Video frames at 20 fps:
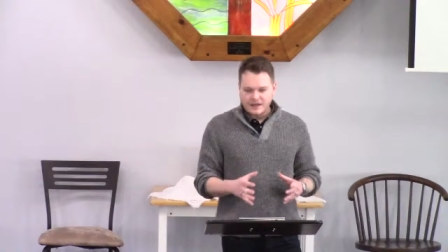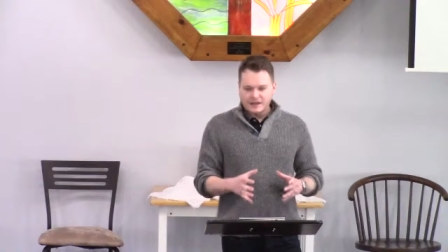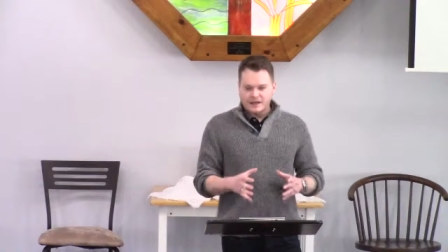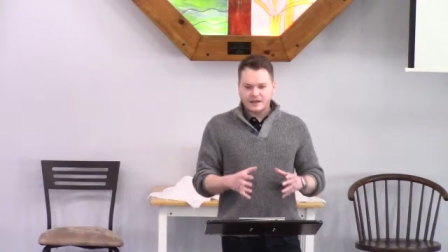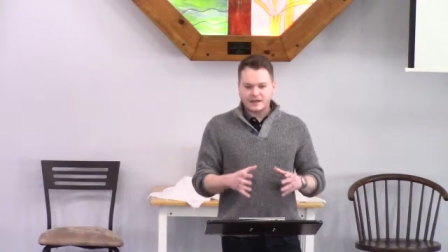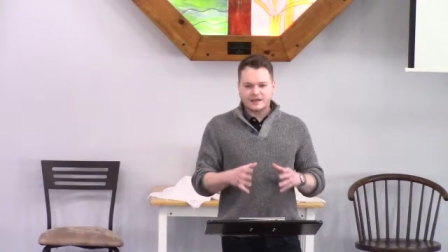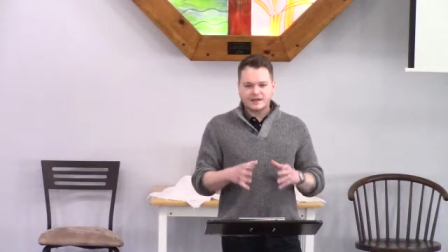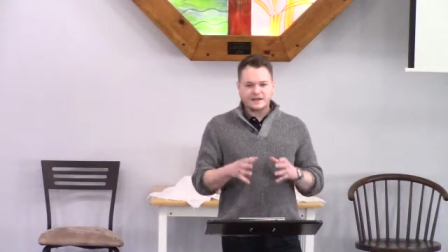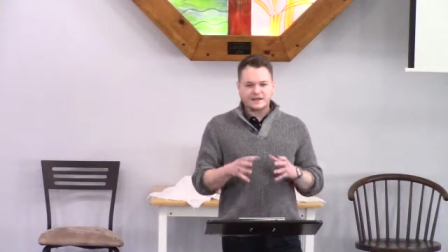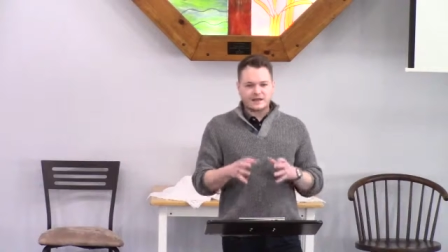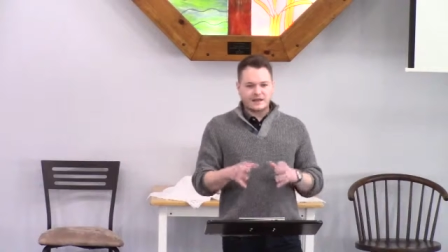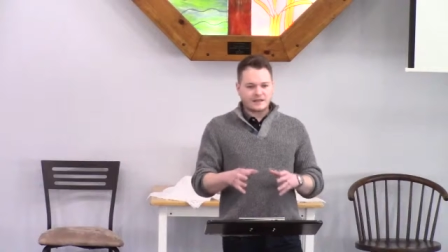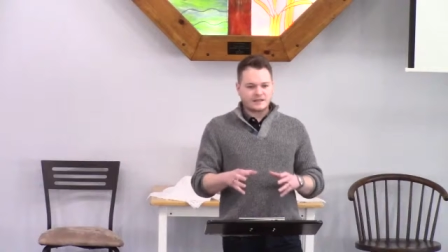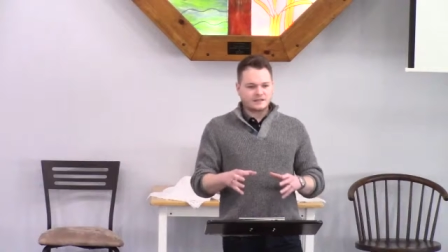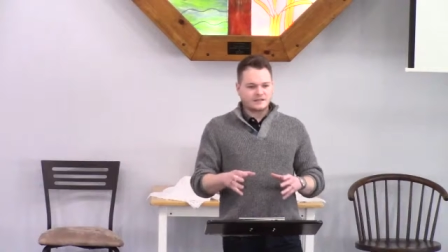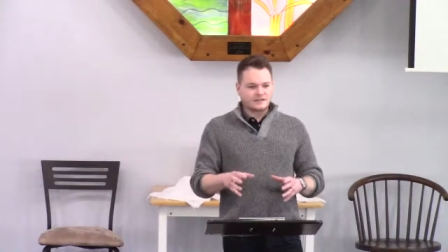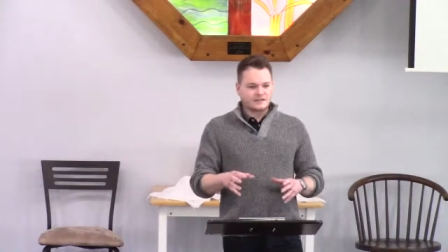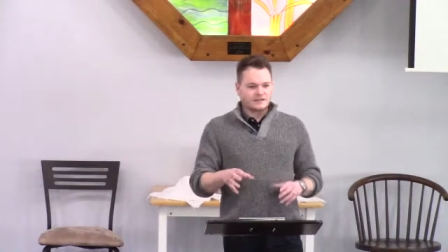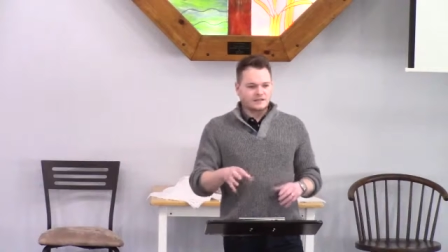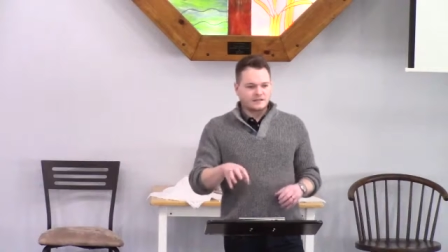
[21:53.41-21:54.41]
it
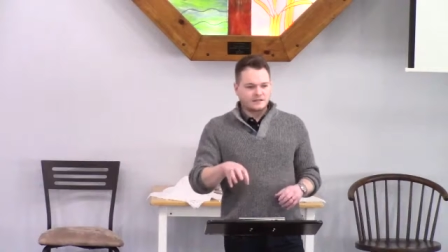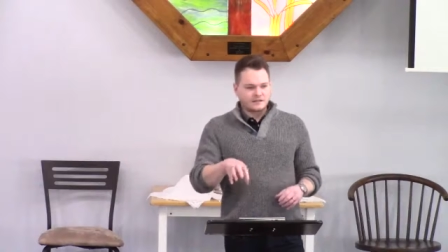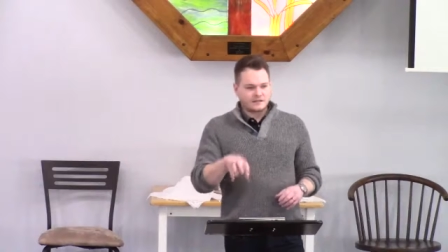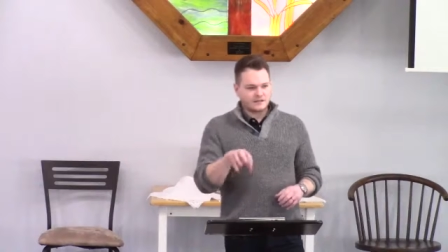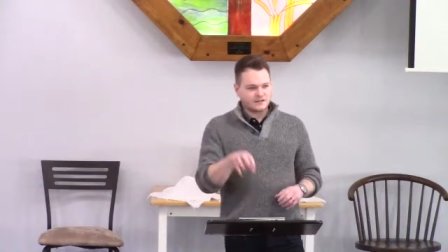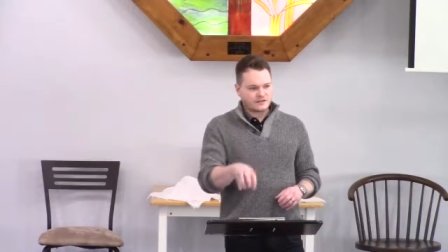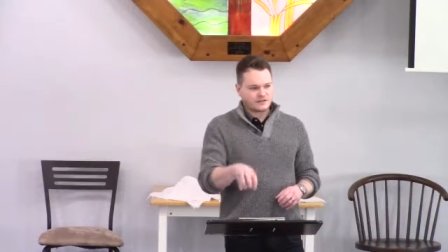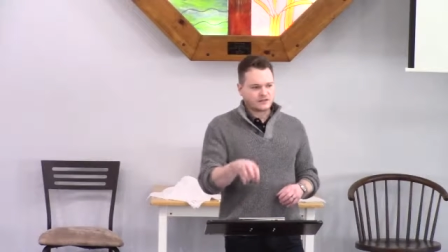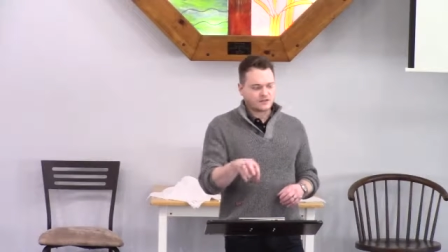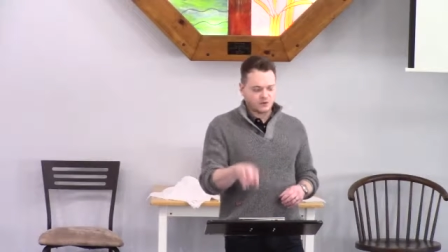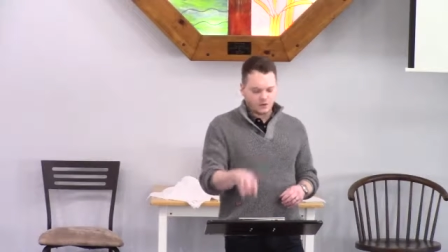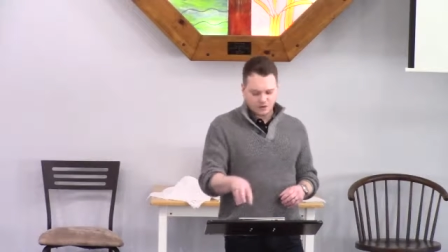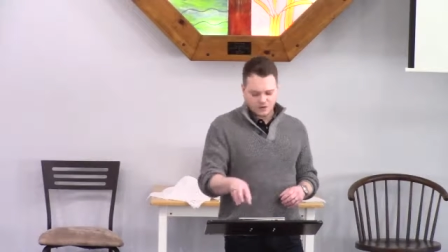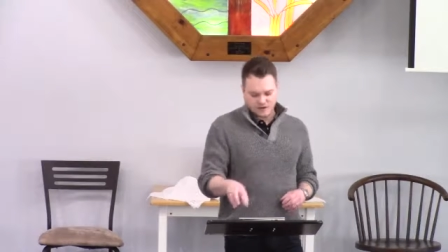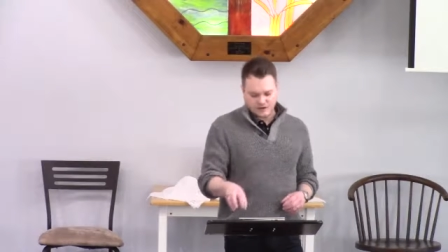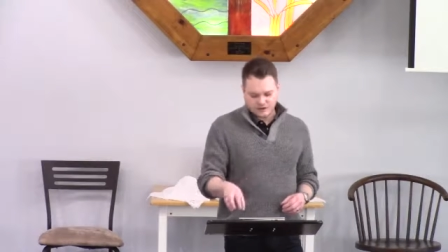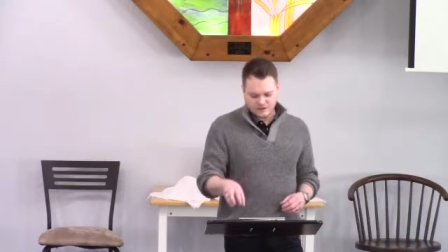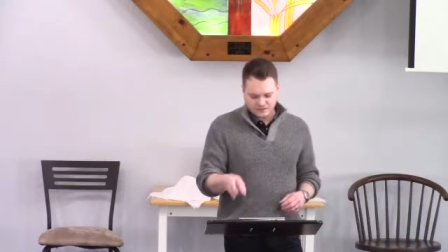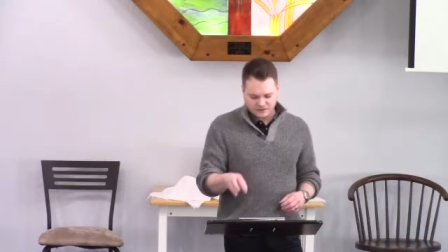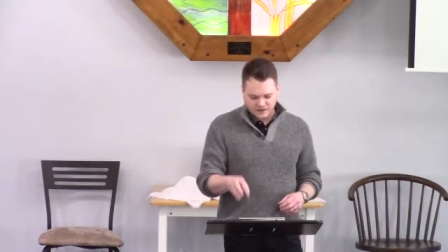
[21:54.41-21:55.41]
connects this
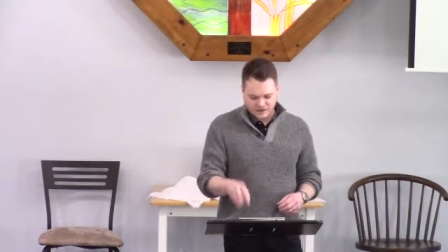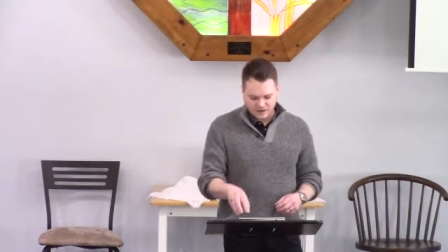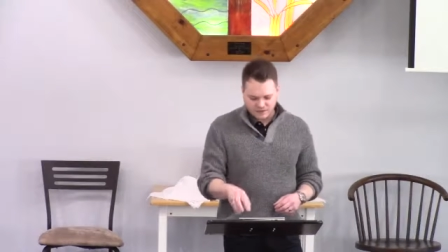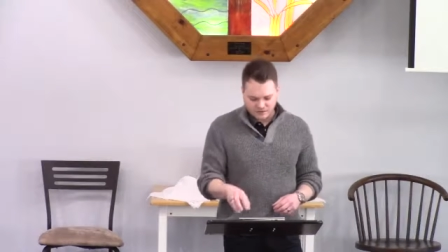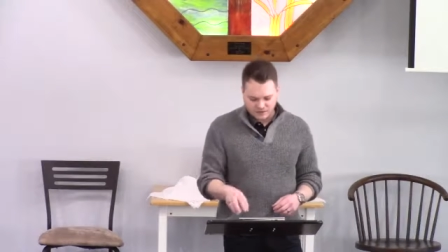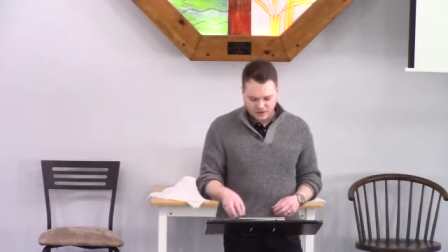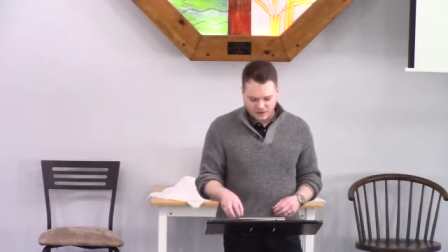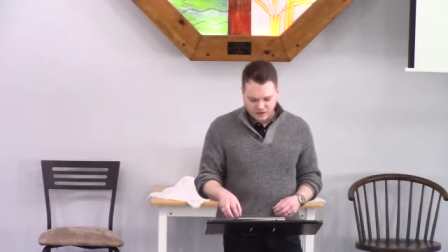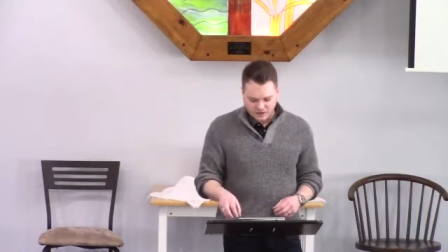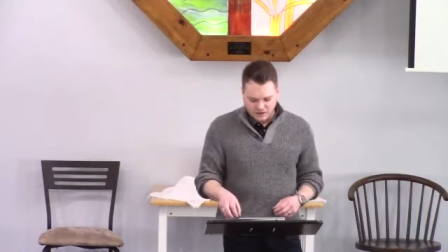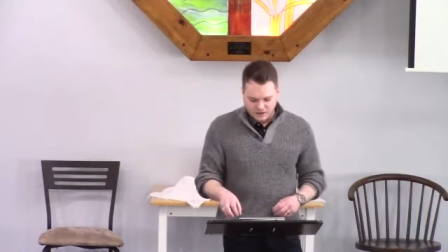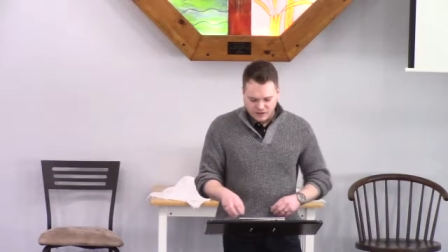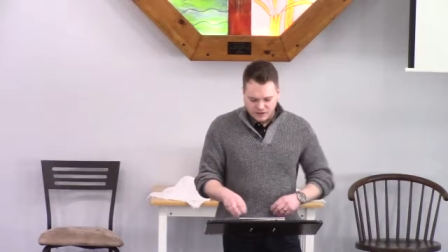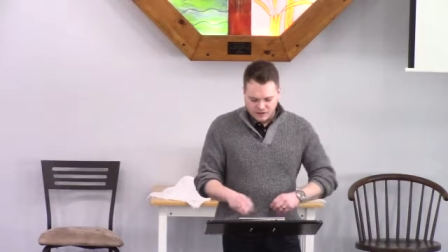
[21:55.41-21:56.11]
story of David